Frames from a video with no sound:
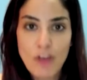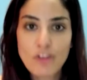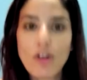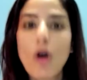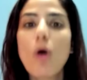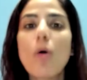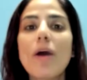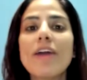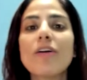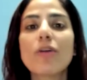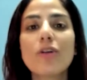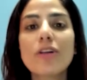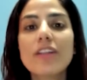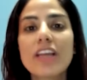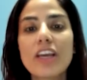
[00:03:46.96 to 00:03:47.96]
So in
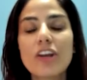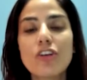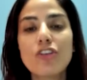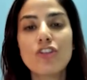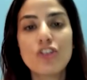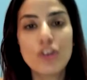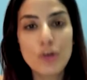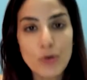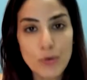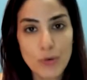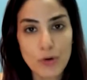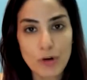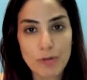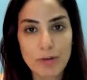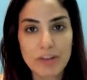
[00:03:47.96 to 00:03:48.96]
early
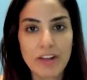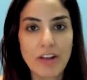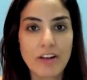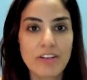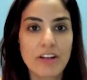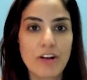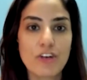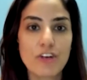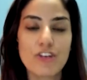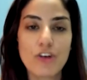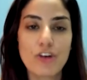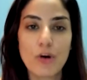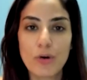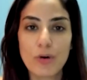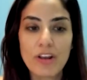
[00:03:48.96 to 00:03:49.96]
June, Muqtada Sadr
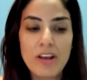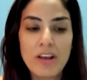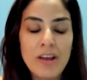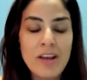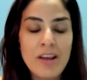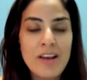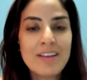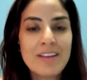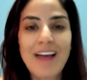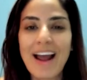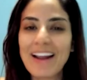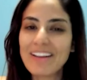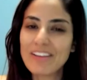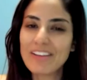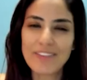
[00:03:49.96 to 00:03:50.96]
showed
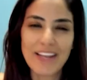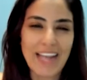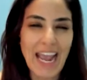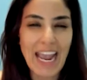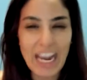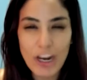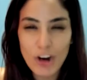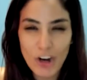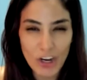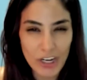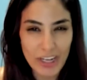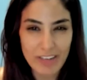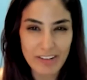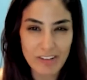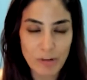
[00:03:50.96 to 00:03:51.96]
signs of like anger
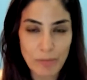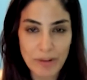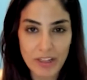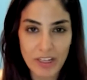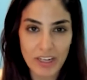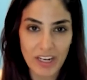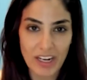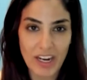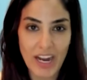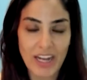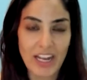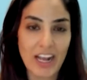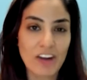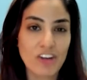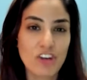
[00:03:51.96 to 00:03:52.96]
and instability. And
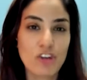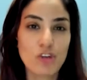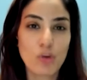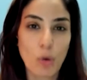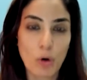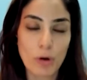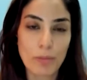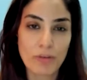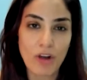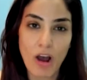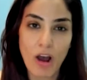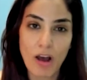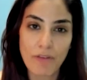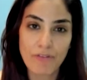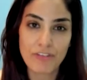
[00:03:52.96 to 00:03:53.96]
he actually stormed
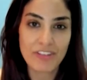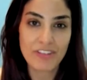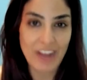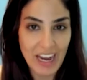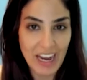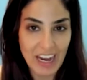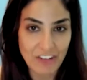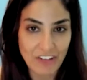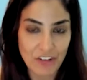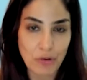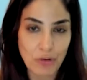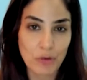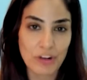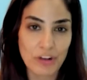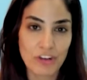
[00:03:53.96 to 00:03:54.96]
off stage and
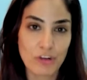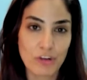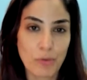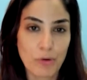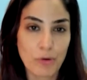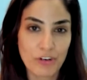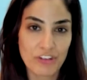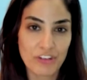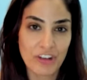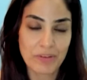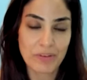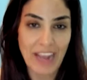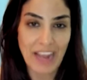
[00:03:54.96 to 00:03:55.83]
told his supporters he was